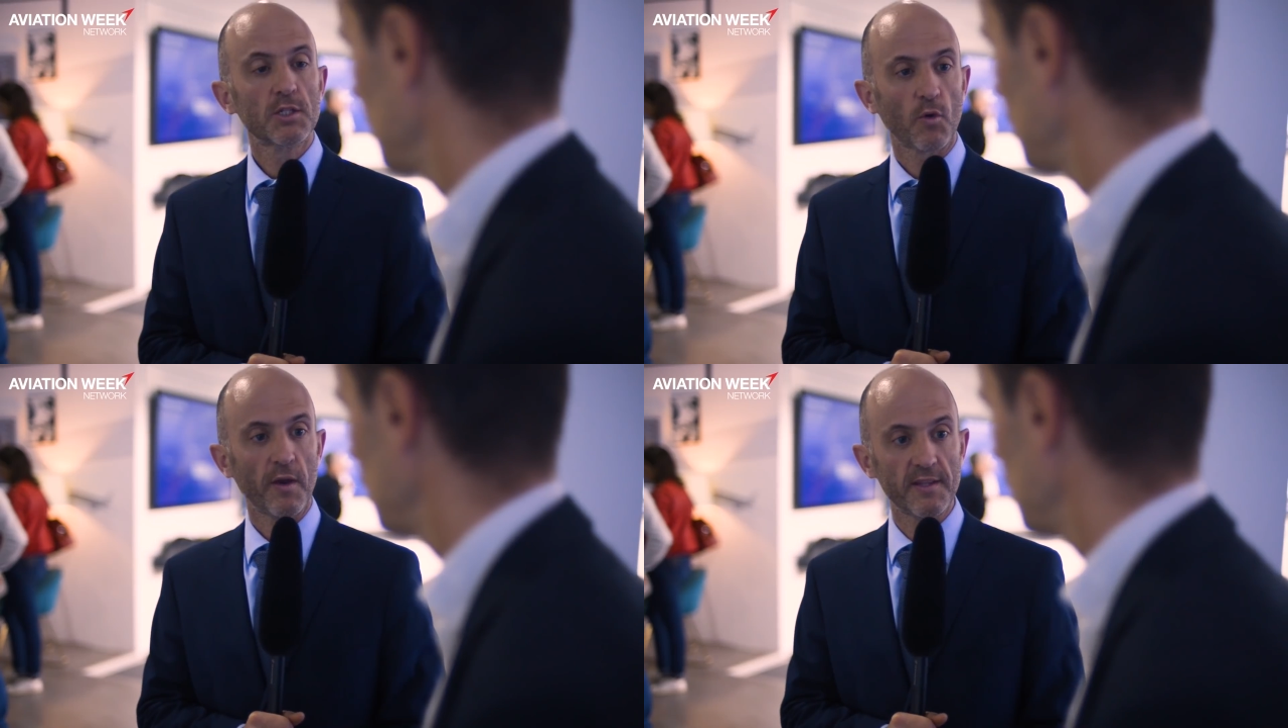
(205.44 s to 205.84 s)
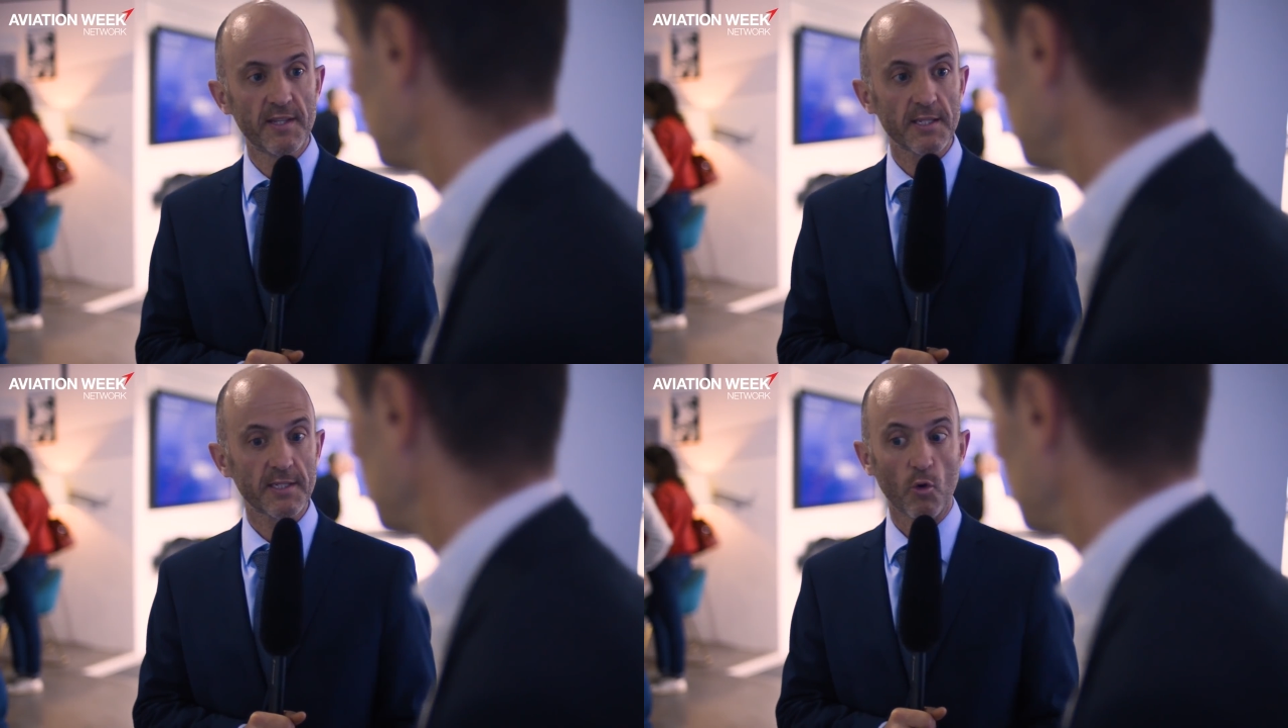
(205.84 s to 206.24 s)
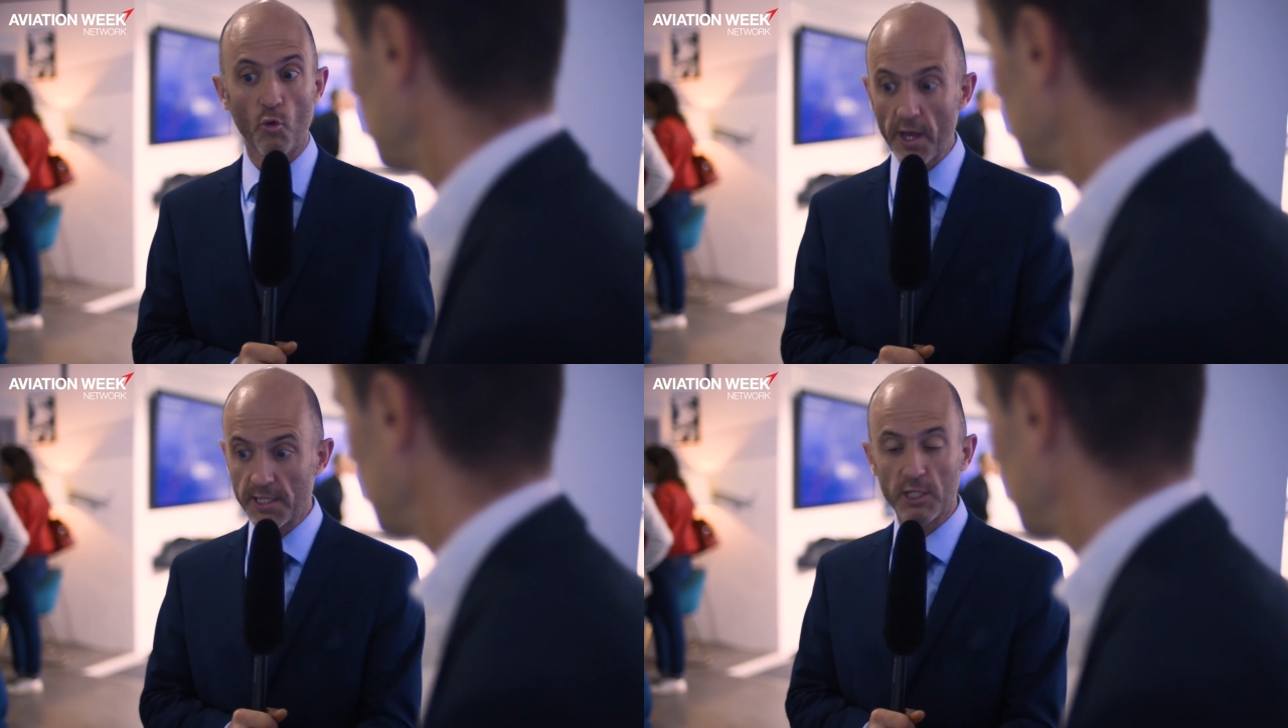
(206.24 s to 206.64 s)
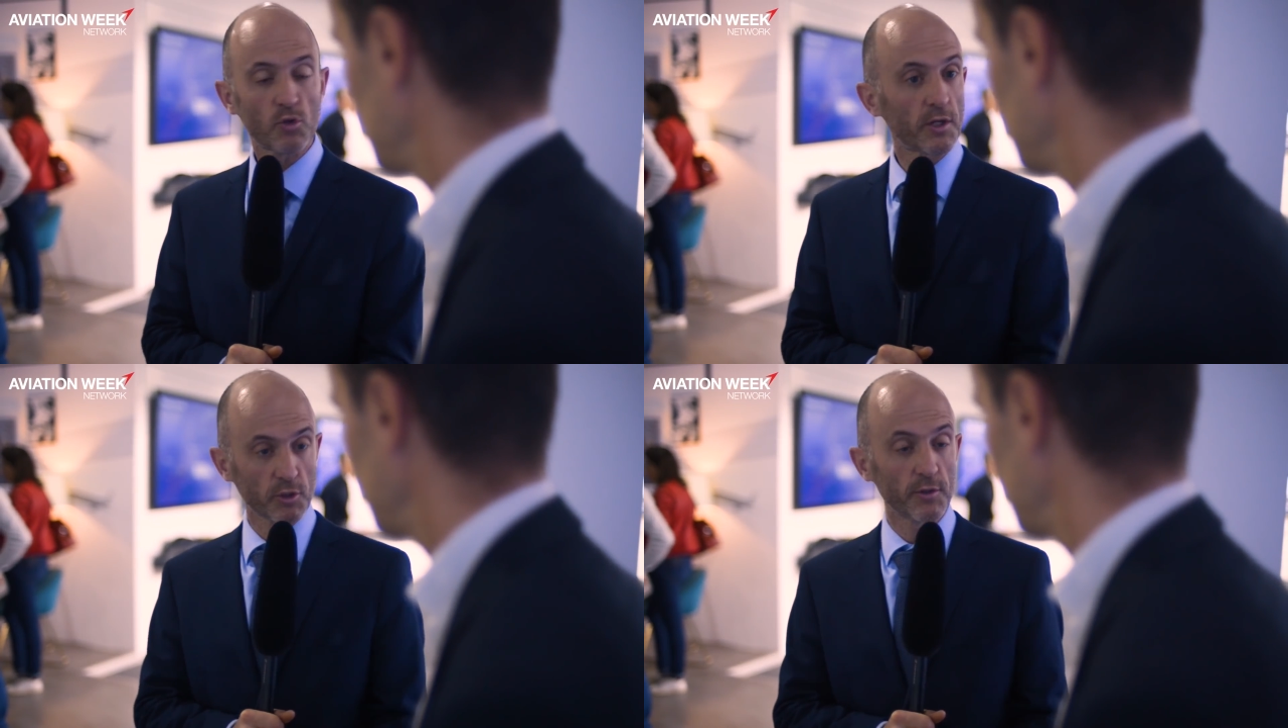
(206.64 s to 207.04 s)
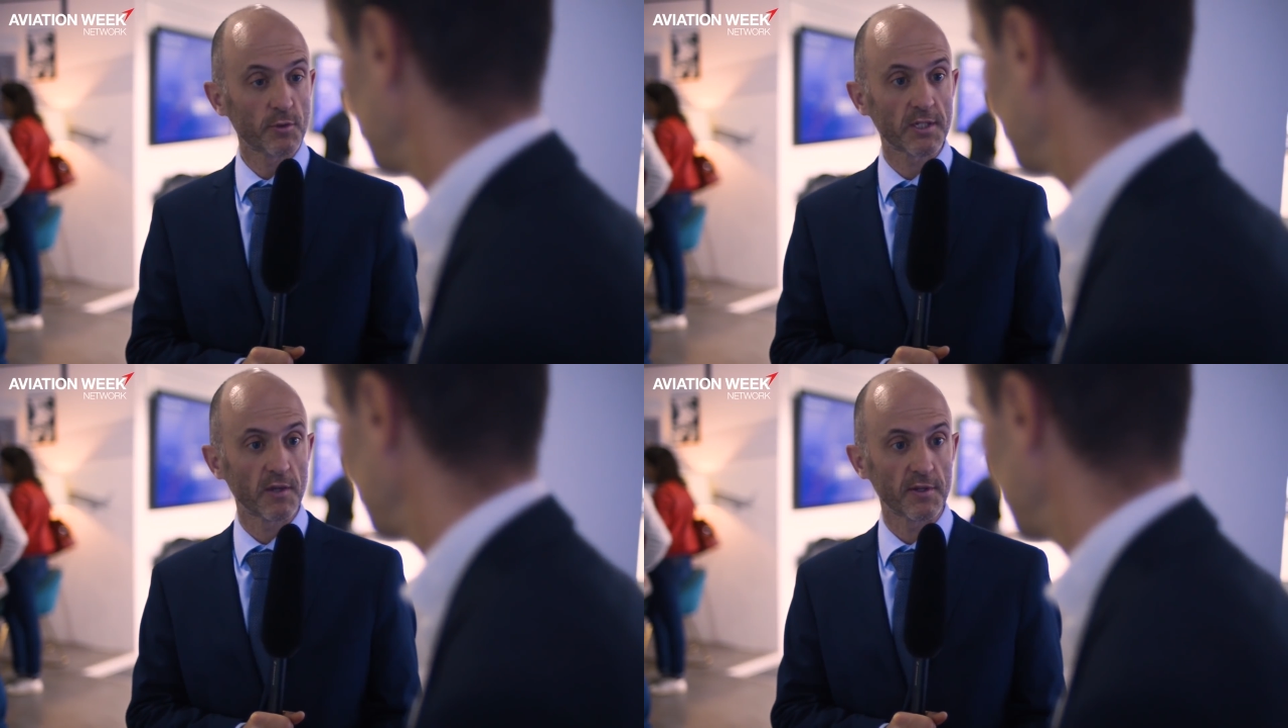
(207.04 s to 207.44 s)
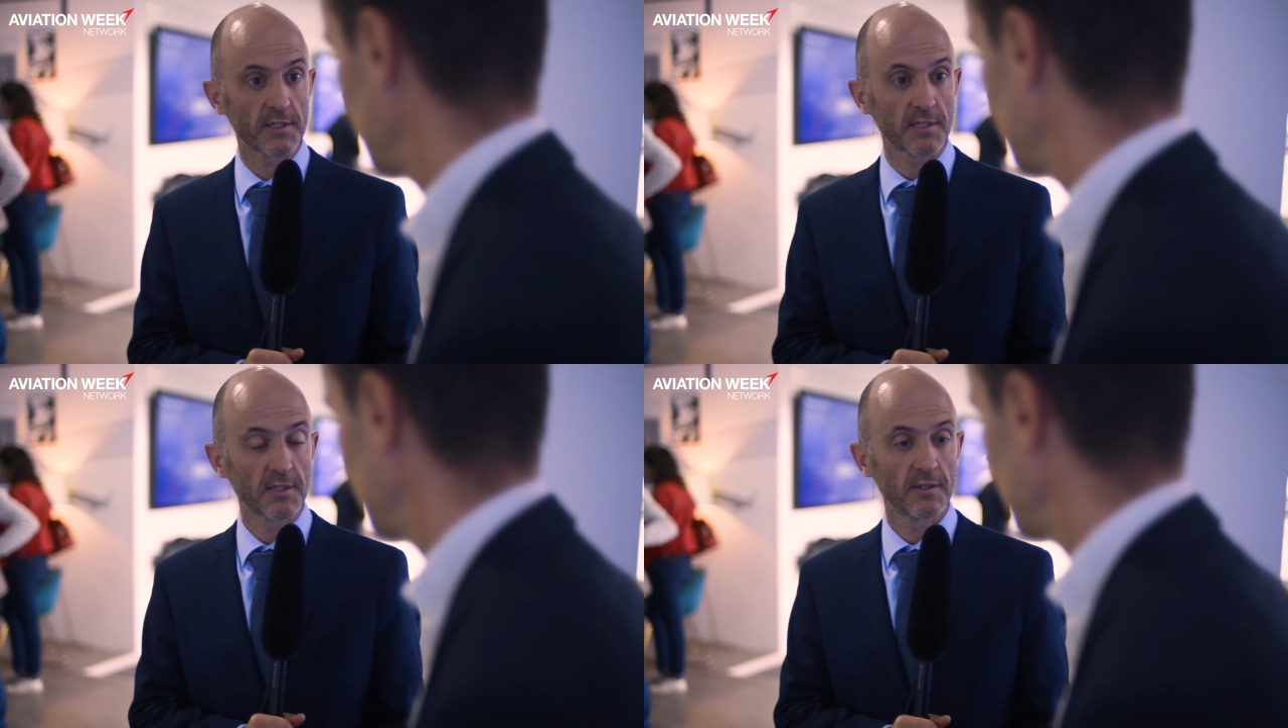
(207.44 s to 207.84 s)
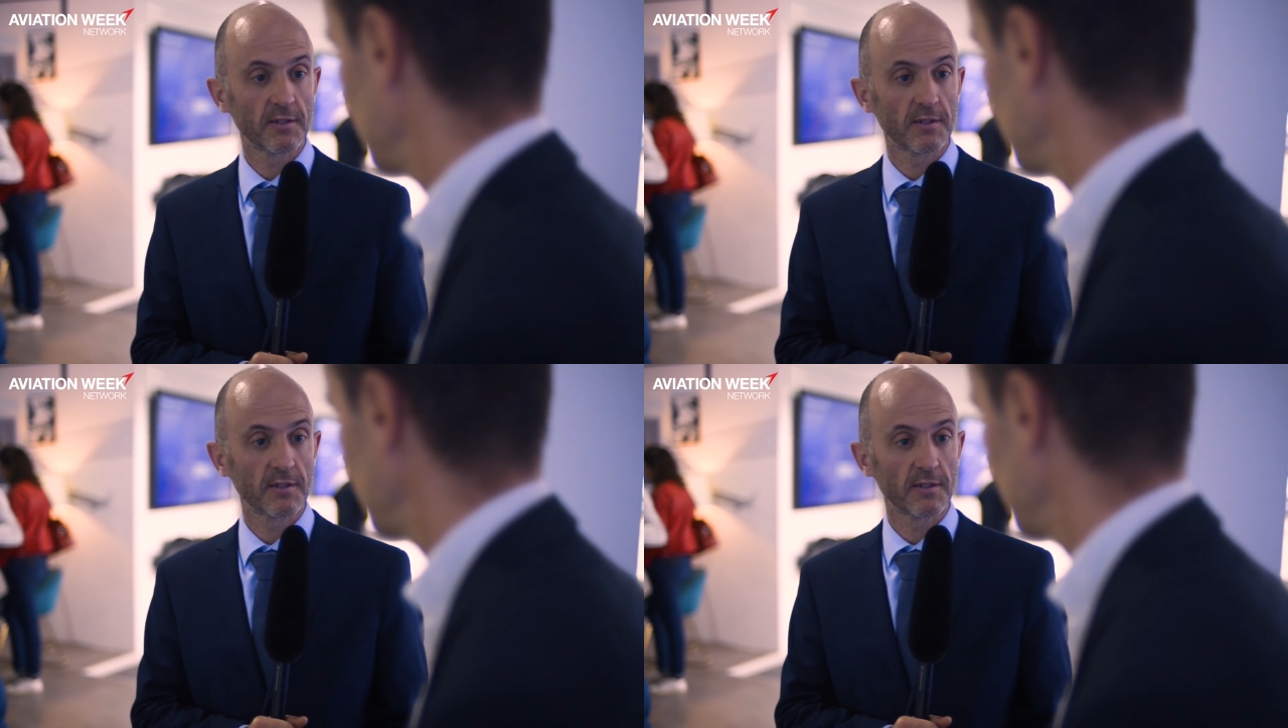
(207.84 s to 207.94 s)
So is this ready to enter into service?